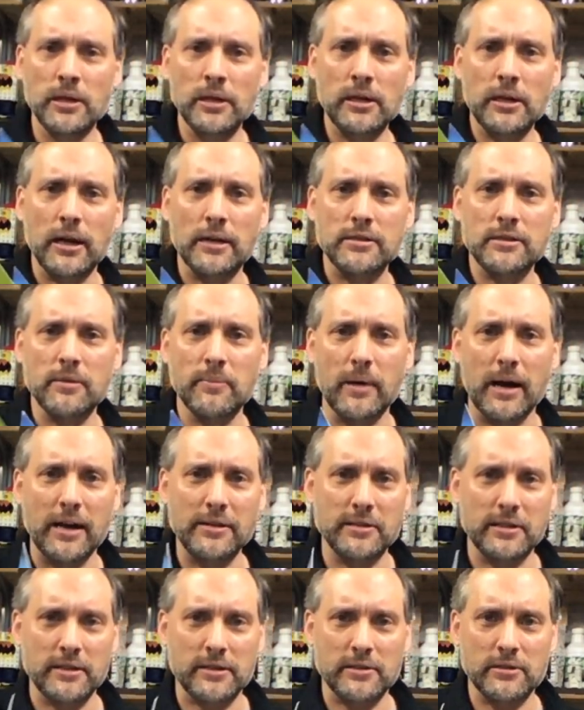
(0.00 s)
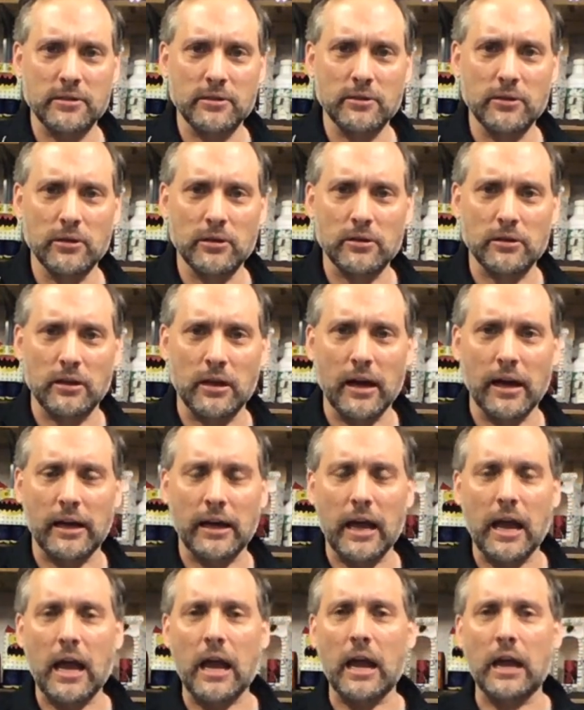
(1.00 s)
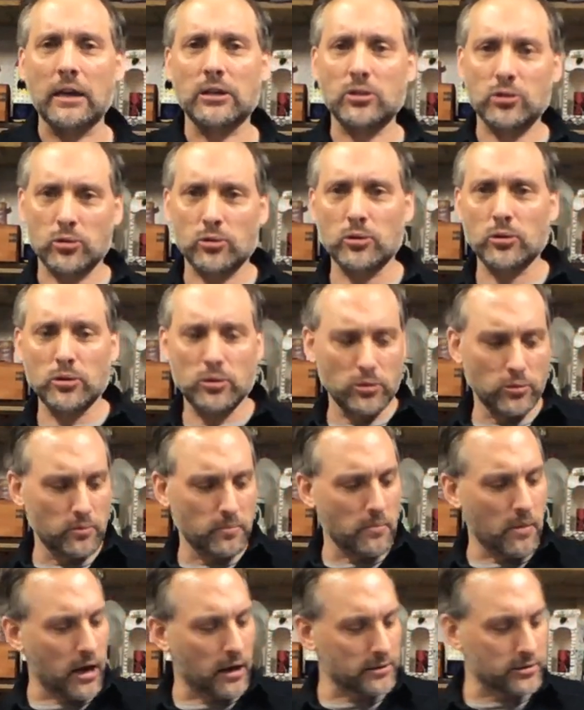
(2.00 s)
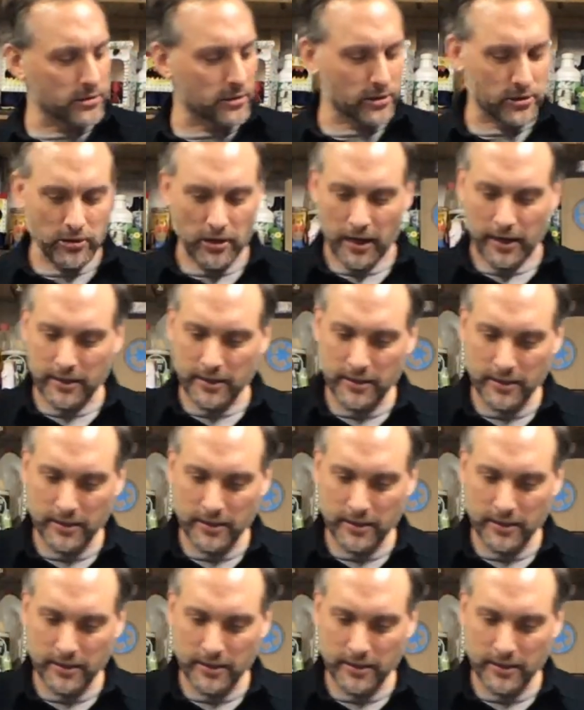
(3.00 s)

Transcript: customize it to look like a true monster truck.